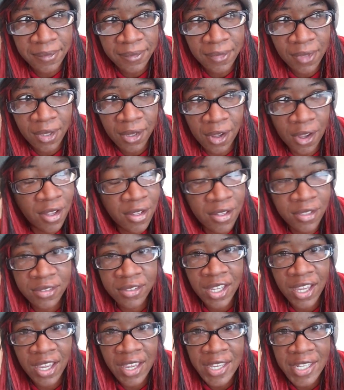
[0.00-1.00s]
all
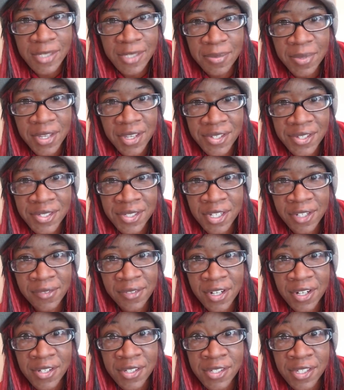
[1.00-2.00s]
aspects of
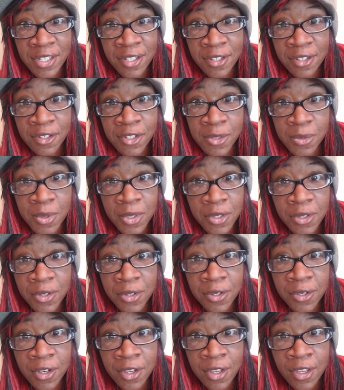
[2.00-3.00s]
ourselves,
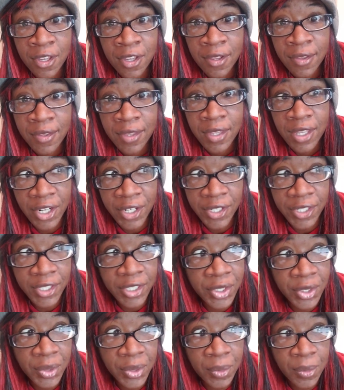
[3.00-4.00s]
whether they are
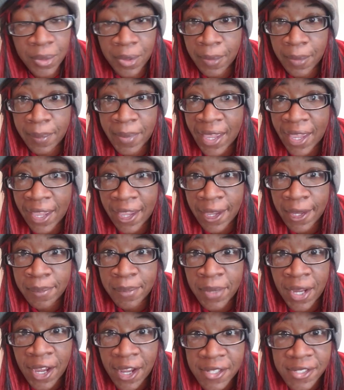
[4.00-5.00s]
good or bad,
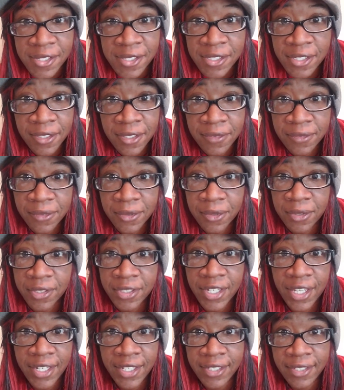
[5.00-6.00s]
positive or
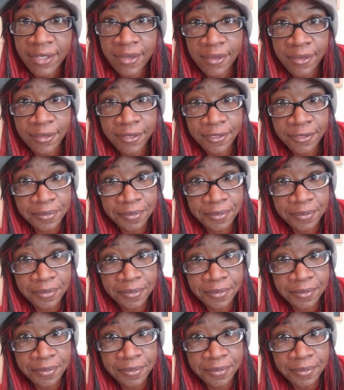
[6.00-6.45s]
negative.